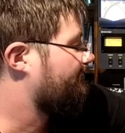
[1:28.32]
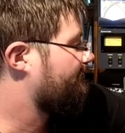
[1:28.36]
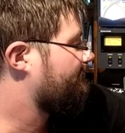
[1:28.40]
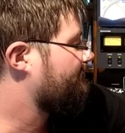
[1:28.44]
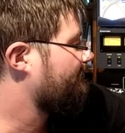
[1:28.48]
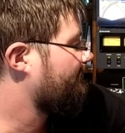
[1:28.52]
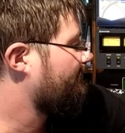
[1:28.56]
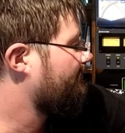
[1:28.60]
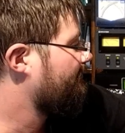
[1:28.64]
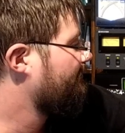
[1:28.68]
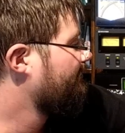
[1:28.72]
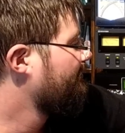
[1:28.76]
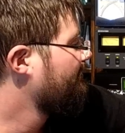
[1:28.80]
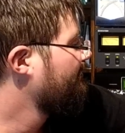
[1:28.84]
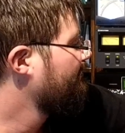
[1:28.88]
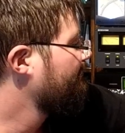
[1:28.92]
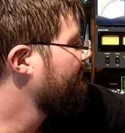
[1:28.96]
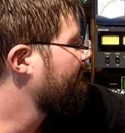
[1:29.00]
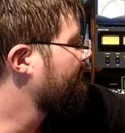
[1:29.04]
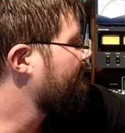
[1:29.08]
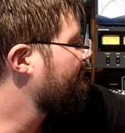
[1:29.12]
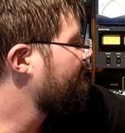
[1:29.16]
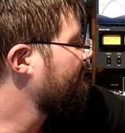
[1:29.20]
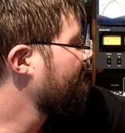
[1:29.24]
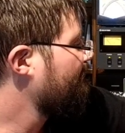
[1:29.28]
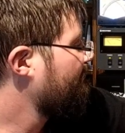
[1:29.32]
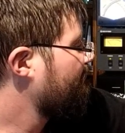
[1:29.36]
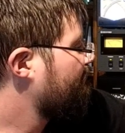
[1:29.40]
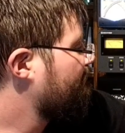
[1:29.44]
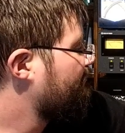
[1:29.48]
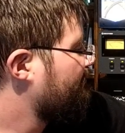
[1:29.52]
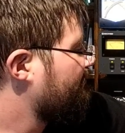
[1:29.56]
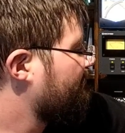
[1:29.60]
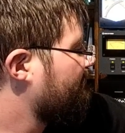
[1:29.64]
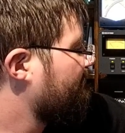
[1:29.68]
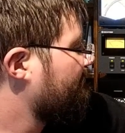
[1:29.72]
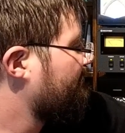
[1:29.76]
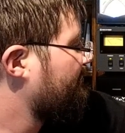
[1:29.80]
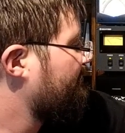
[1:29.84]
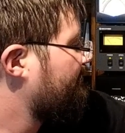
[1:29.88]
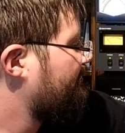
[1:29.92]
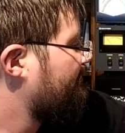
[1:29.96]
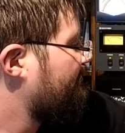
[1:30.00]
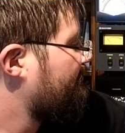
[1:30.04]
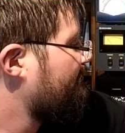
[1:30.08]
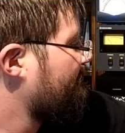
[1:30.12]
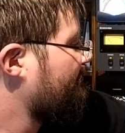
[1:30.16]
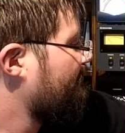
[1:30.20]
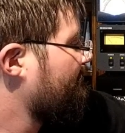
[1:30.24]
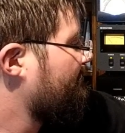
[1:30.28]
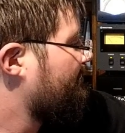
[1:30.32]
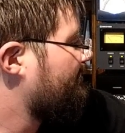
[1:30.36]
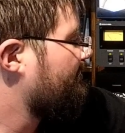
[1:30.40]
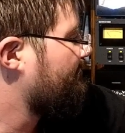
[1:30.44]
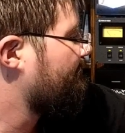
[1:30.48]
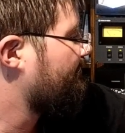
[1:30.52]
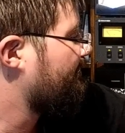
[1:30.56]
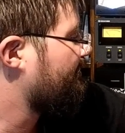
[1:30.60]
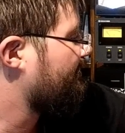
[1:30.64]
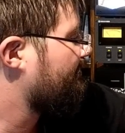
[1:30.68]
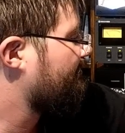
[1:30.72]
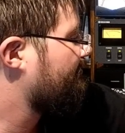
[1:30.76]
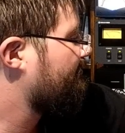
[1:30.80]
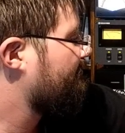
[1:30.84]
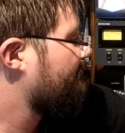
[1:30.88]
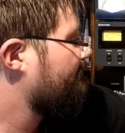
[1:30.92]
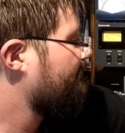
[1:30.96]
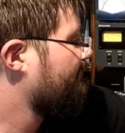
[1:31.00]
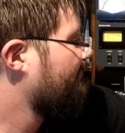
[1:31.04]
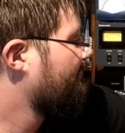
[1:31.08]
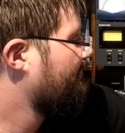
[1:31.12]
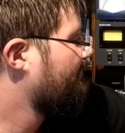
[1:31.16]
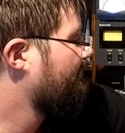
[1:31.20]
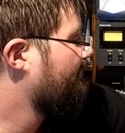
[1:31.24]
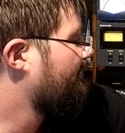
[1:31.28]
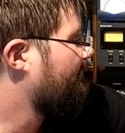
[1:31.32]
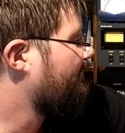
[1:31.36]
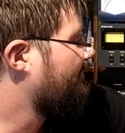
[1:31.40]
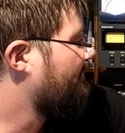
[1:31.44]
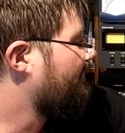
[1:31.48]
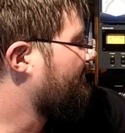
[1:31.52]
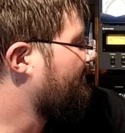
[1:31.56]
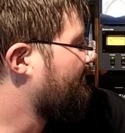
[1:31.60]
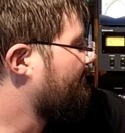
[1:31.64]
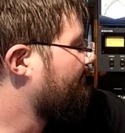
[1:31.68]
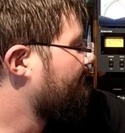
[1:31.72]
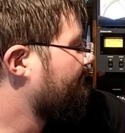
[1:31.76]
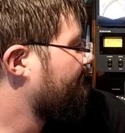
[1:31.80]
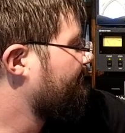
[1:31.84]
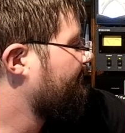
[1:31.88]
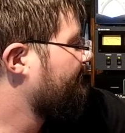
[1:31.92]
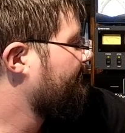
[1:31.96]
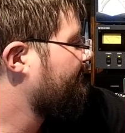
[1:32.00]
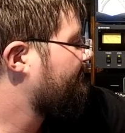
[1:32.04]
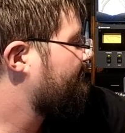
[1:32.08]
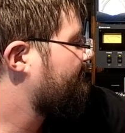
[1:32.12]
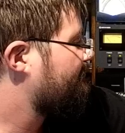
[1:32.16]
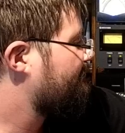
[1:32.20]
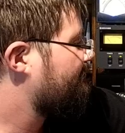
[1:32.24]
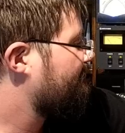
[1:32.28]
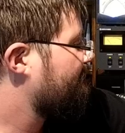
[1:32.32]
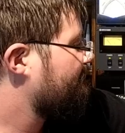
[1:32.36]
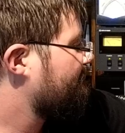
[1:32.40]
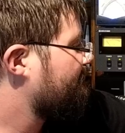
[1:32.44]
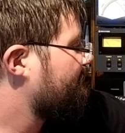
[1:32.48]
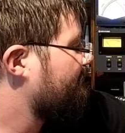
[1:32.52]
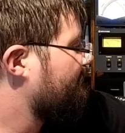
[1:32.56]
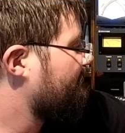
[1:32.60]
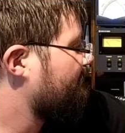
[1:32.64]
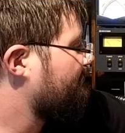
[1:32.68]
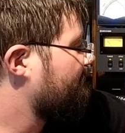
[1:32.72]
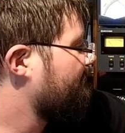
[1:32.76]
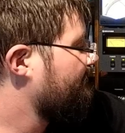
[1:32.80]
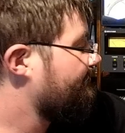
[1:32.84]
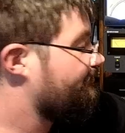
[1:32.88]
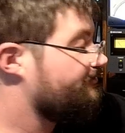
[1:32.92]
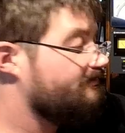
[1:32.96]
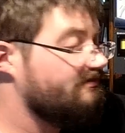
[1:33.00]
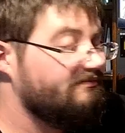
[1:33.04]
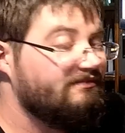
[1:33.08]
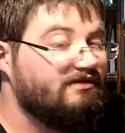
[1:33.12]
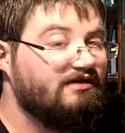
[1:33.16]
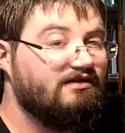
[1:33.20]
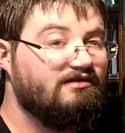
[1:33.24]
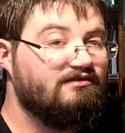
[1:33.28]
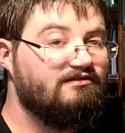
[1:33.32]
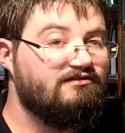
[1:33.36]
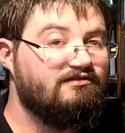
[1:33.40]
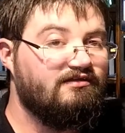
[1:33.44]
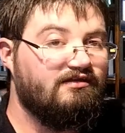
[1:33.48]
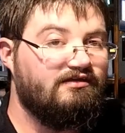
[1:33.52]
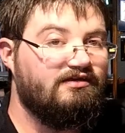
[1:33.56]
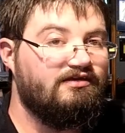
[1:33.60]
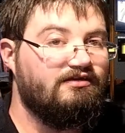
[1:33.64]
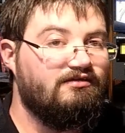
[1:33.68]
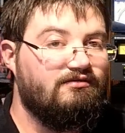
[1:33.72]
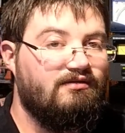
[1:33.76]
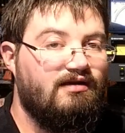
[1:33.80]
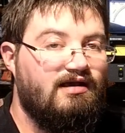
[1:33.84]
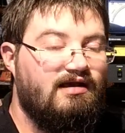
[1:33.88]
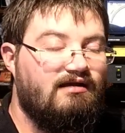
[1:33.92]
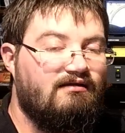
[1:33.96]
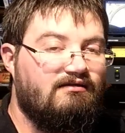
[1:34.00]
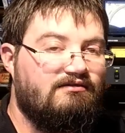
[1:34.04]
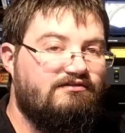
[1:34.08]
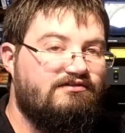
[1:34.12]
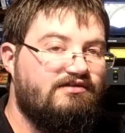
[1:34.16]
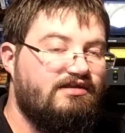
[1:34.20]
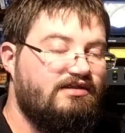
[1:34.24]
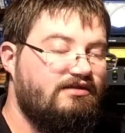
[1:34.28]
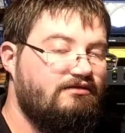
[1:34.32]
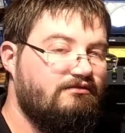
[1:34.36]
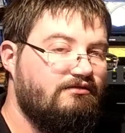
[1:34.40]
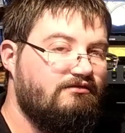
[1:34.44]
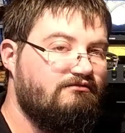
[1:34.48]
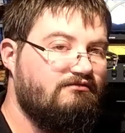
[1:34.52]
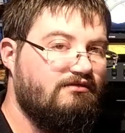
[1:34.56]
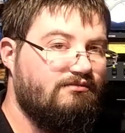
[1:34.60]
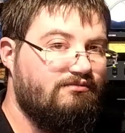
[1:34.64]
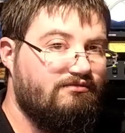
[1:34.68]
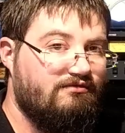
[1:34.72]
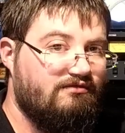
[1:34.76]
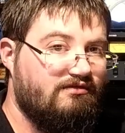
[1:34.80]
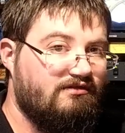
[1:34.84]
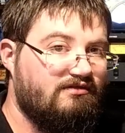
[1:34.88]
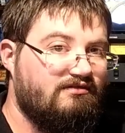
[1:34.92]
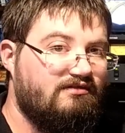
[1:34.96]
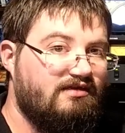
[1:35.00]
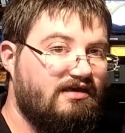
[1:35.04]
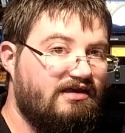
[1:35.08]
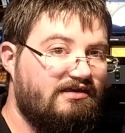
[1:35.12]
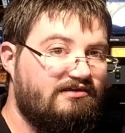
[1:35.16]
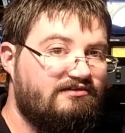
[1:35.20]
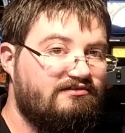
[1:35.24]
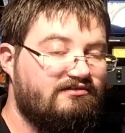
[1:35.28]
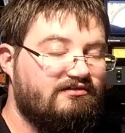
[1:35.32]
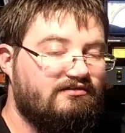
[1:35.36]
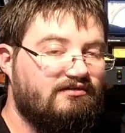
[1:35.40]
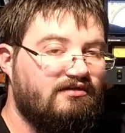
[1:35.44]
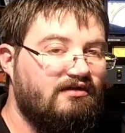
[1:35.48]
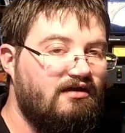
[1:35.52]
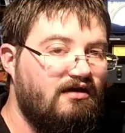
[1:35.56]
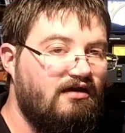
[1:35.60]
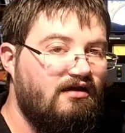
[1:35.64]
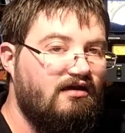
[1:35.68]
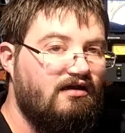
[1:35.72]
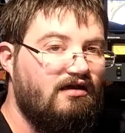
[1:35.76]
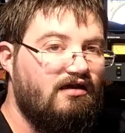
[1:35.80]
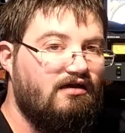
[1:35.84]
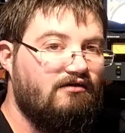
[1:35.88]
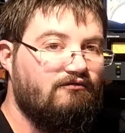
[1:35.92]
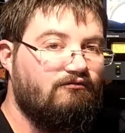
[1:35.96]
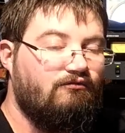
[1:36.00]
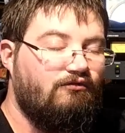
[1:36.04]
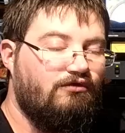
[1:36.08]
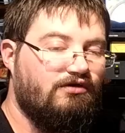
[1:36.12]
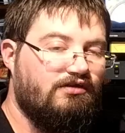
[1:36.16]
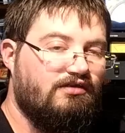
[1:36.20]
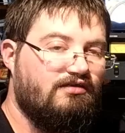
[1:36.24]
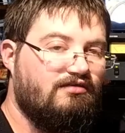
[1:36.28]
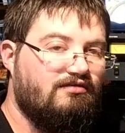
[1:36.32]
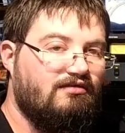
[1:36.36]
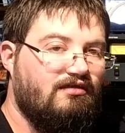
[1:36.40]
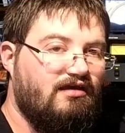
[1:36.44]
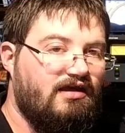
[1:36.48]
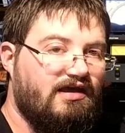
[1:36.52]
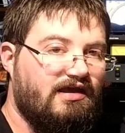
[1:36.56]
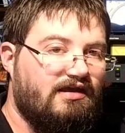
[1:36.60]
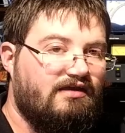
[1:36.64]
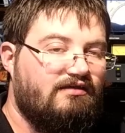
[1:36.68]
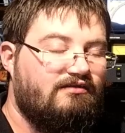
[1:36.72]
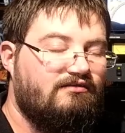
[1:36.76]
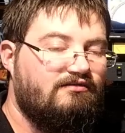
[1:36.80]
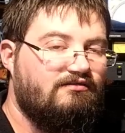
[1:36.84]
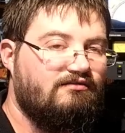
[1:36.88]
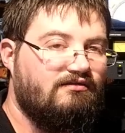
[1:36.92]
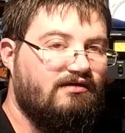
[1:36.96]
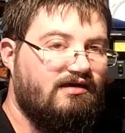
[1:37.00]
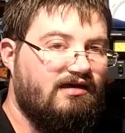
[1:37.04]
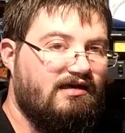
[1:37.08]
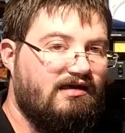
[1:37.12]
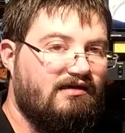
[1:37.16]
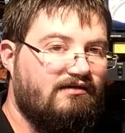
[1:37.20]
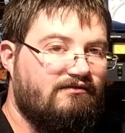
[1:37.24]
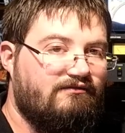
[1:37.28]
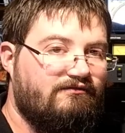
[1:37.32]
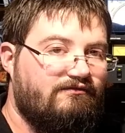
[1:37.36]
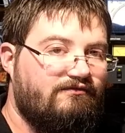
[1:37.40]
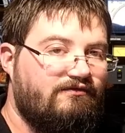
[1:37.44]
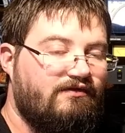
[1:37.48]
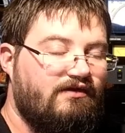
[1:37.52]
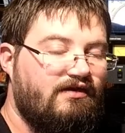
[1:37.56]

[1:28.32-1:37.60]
So there's no trickery, there's no gimmicks. Um, this The clips I'm going to show you are a genuine representation of what it's like to have